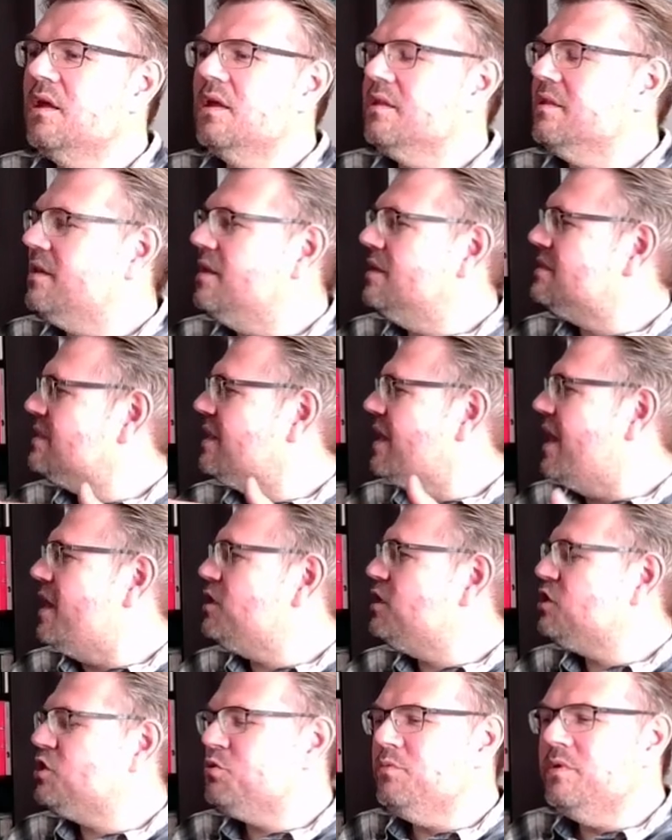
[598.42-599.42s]
The
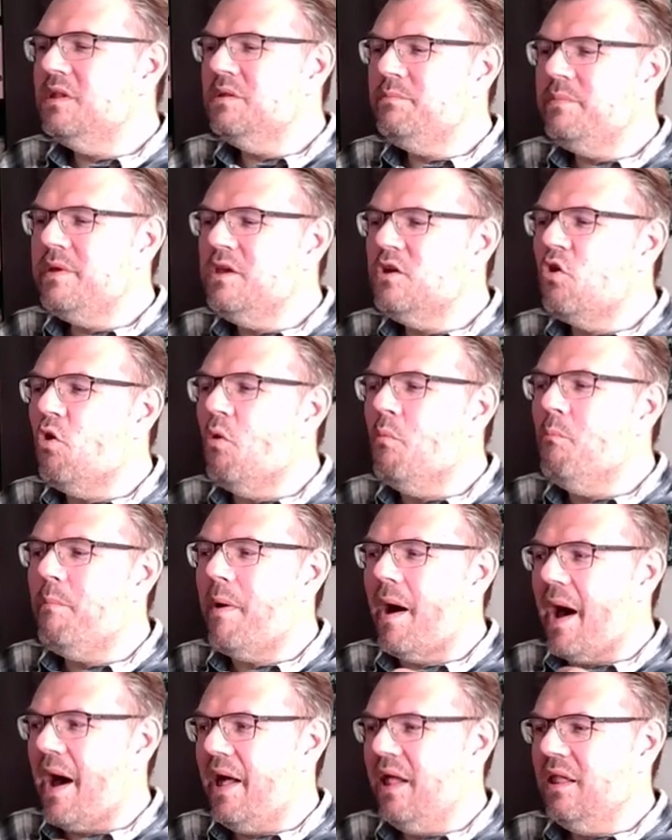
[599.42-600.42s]
sketch will be
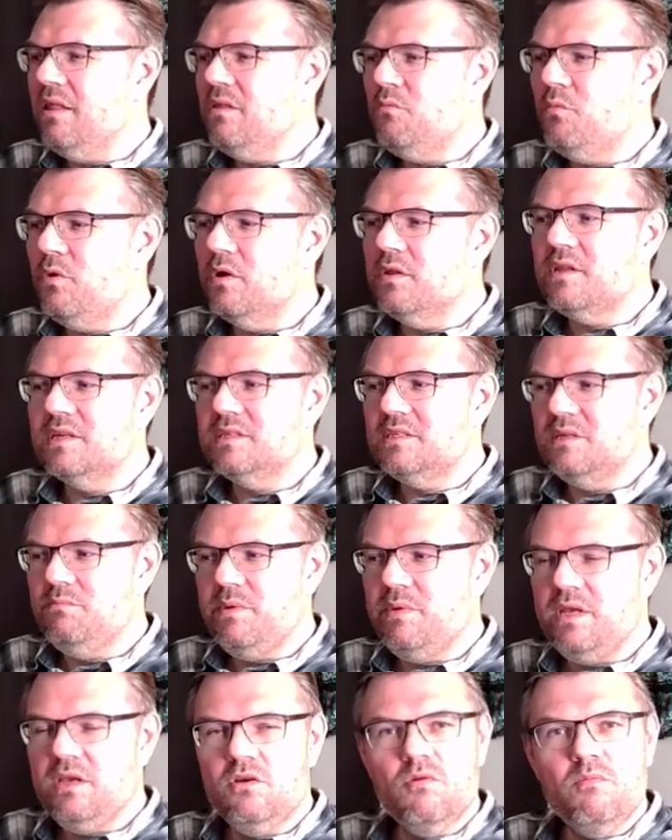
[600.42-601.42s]
compiled. What does it
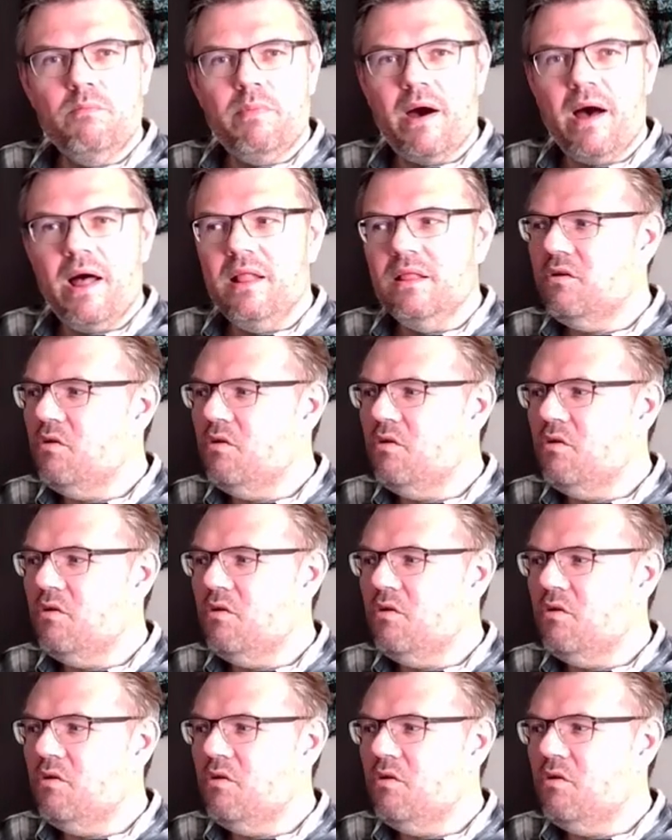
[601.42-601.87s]
mean compile?